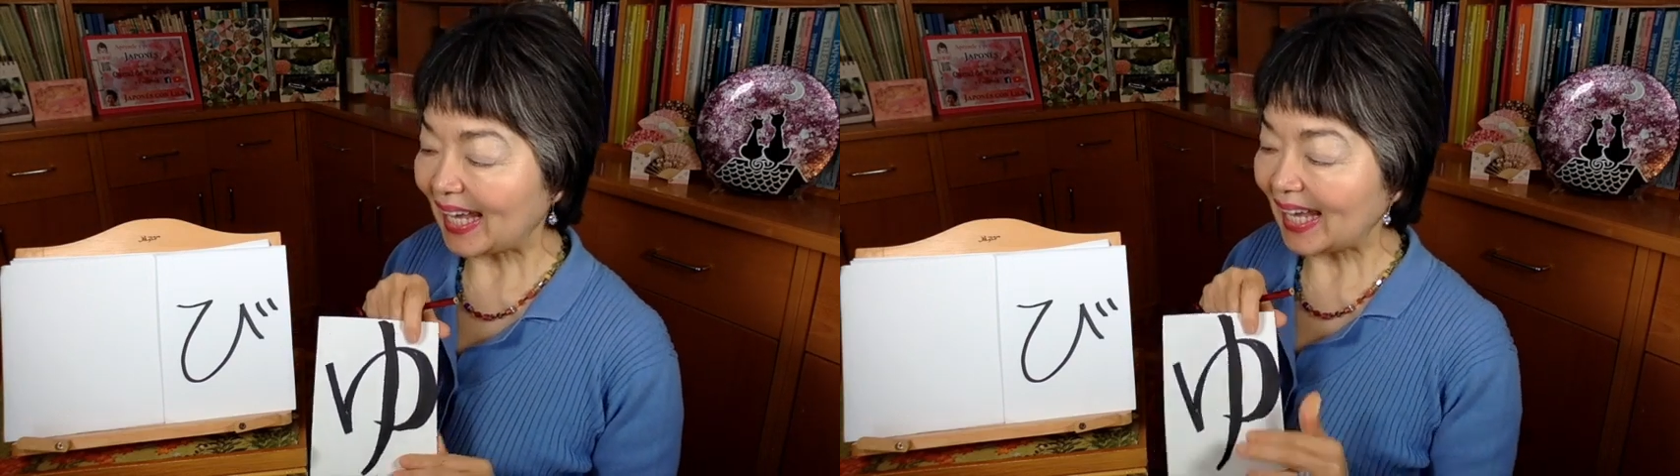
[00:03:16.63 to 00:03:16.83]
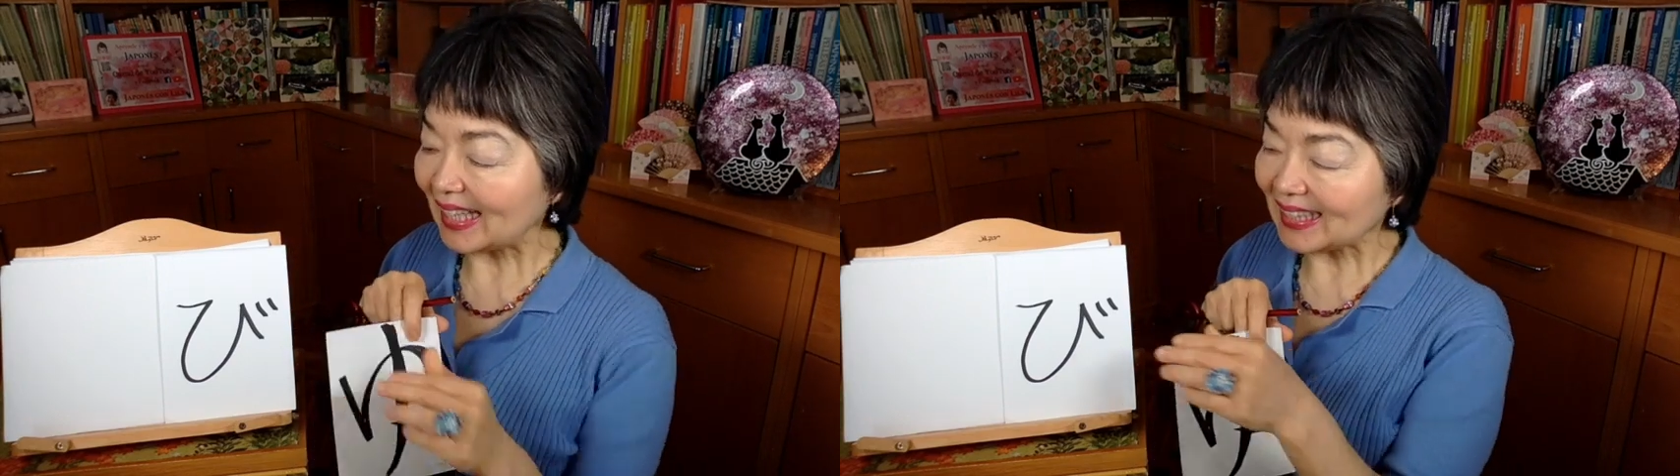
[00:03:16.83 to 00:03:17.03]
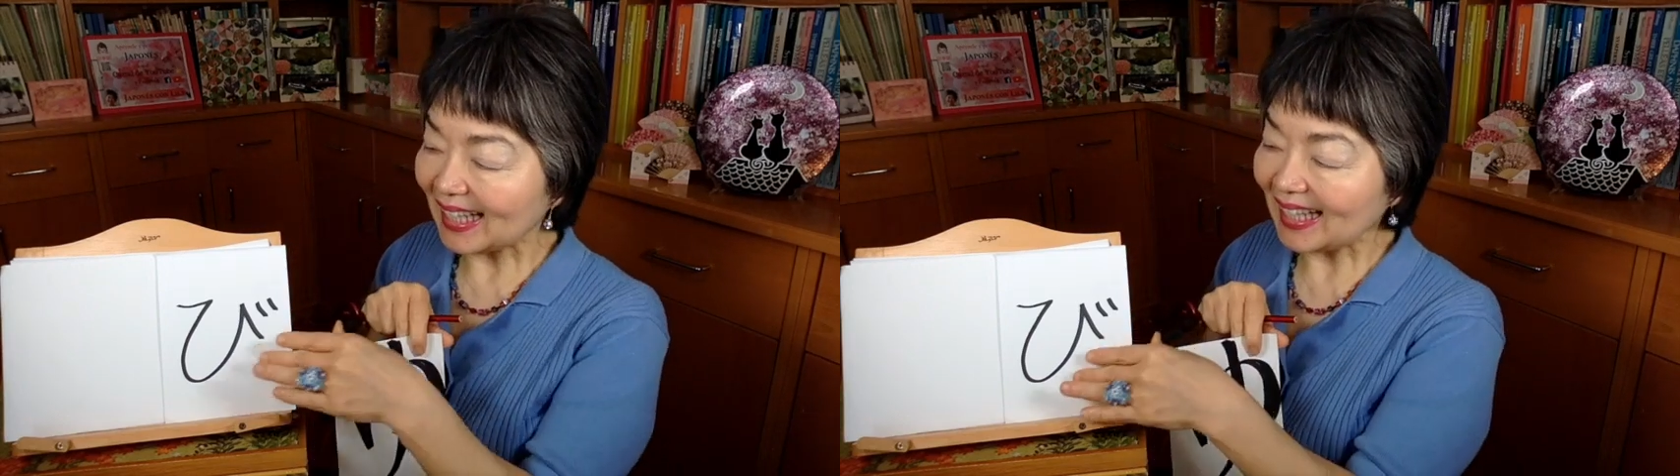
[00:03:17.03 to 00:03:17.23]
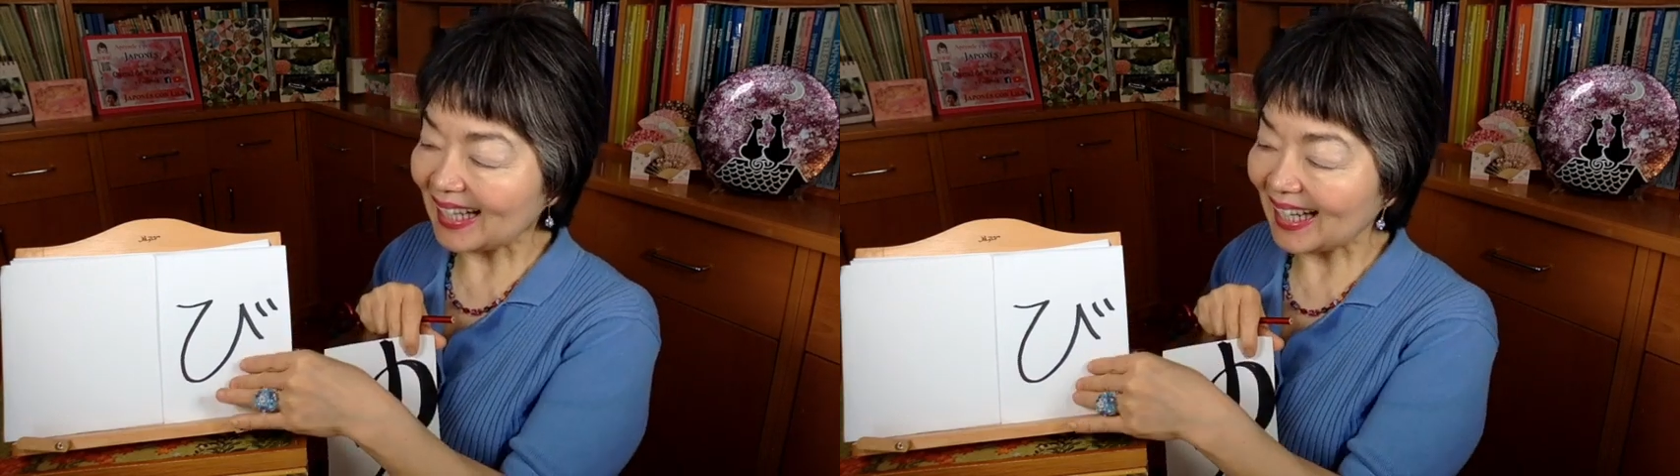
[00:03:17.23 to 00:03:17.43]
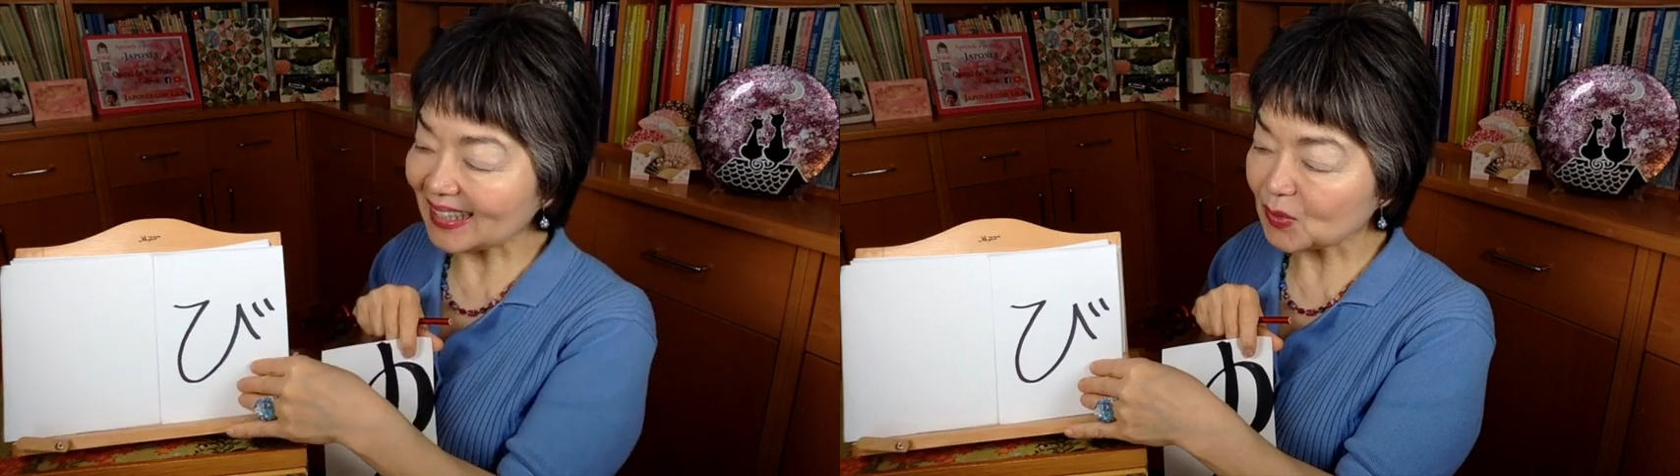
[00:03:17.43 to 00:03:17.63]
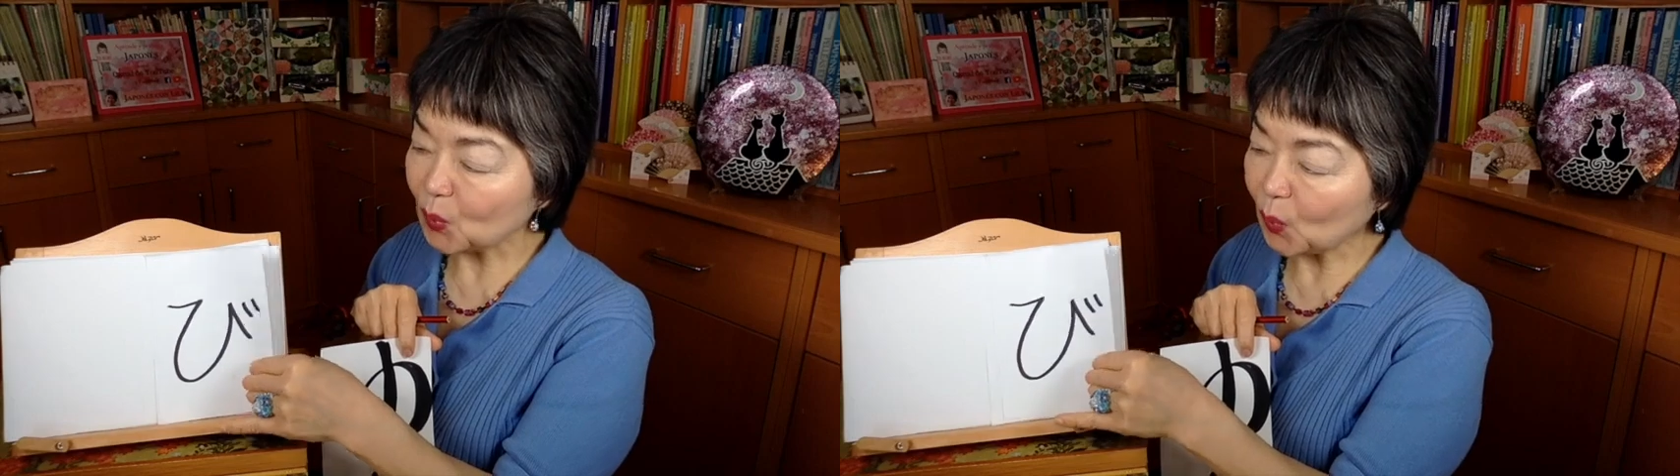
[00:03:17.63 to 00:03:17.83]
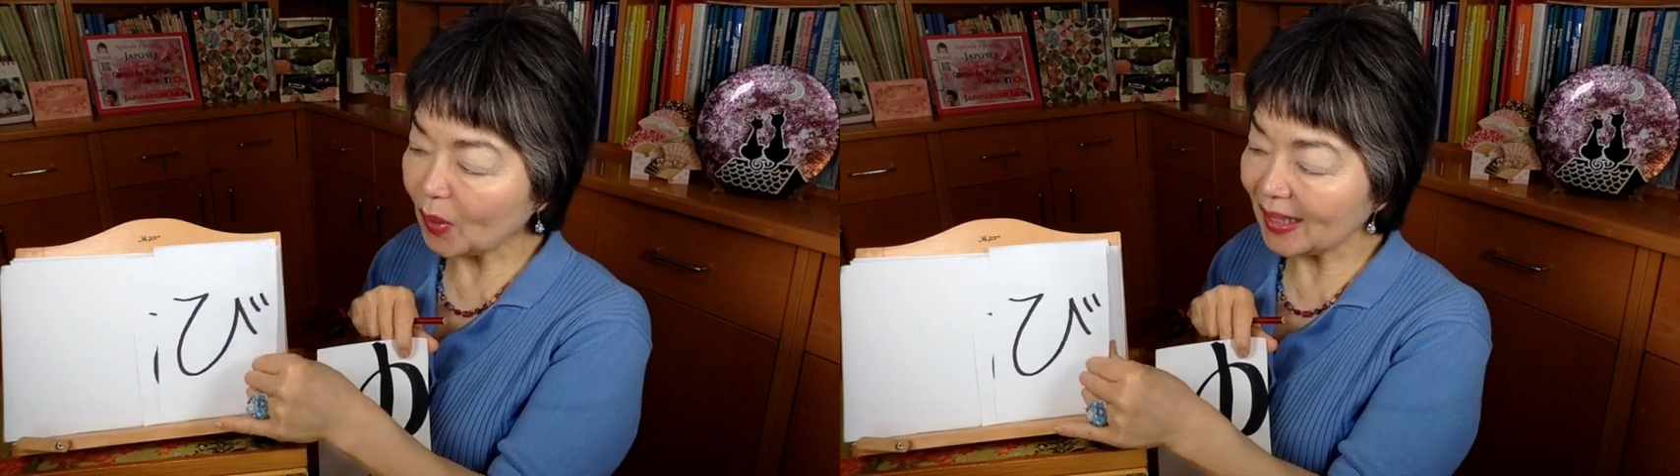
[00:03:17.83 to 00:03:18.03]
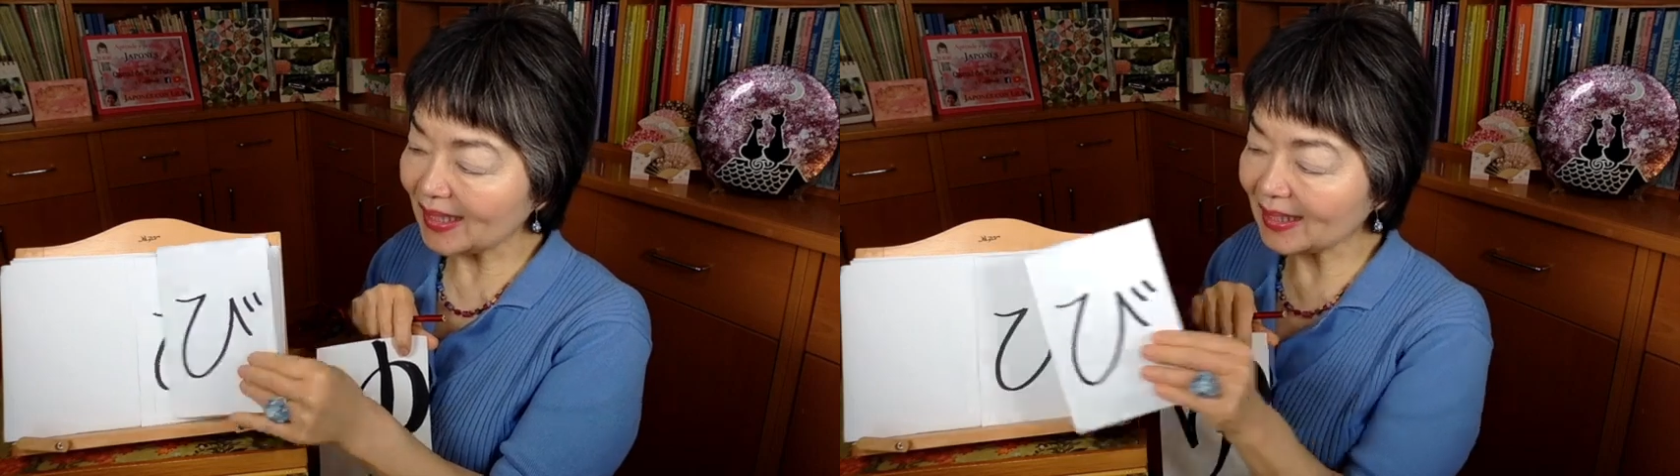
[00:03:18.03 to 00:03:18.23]
And the last
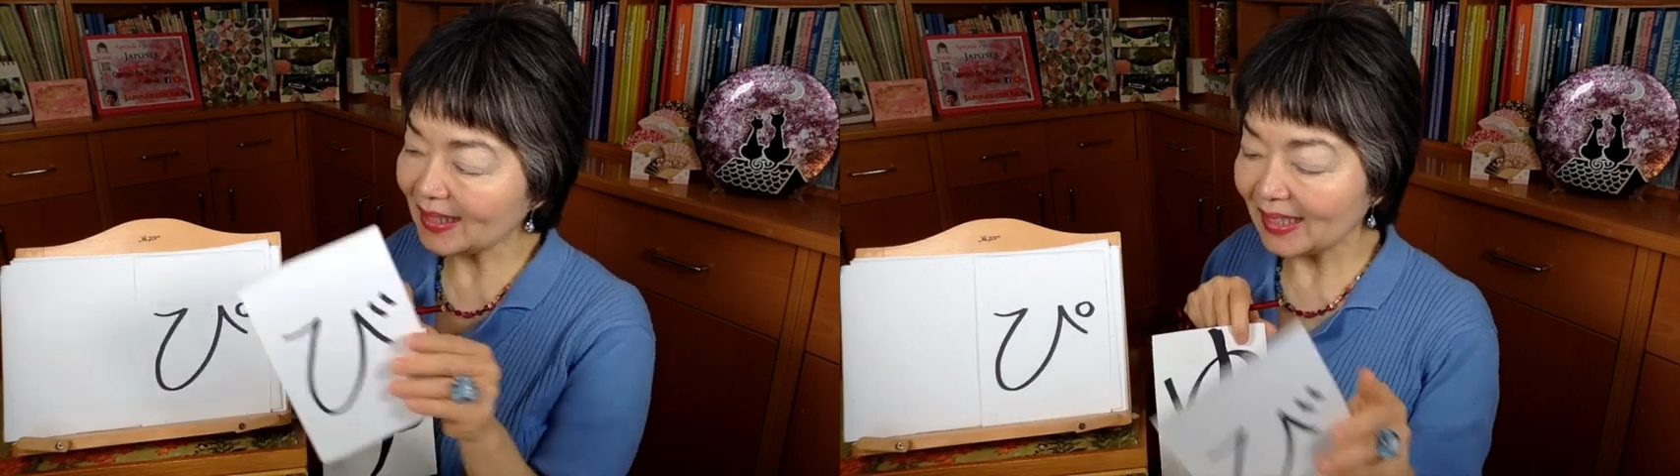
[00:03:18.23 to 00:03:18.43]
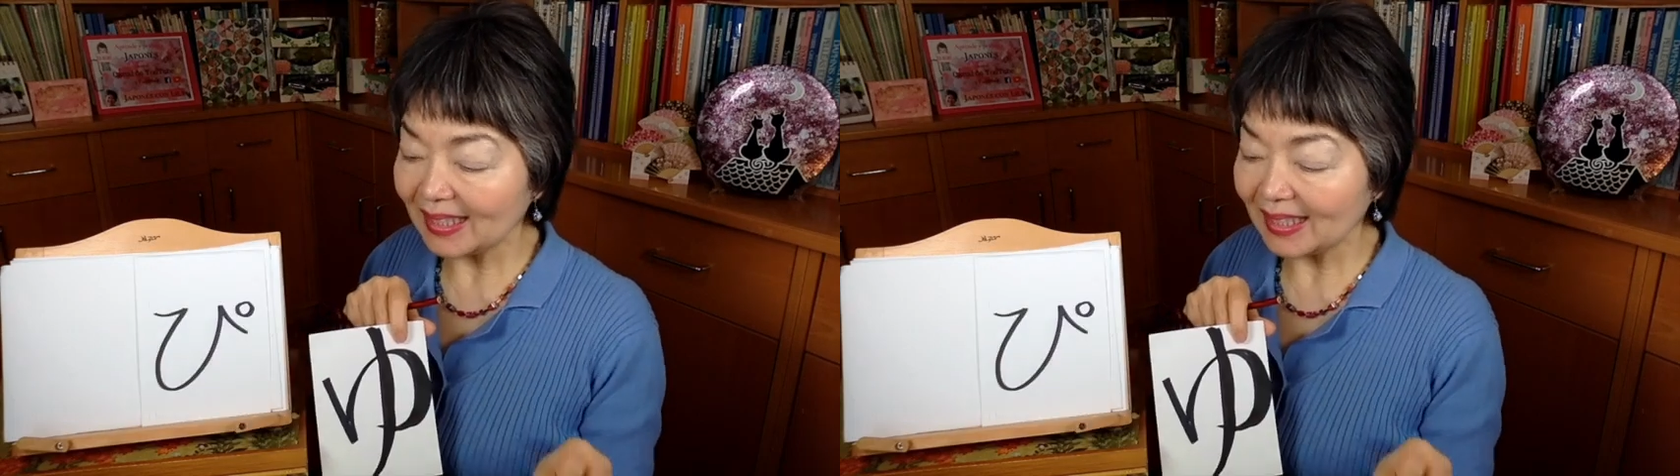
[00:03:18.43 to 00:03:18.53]
one,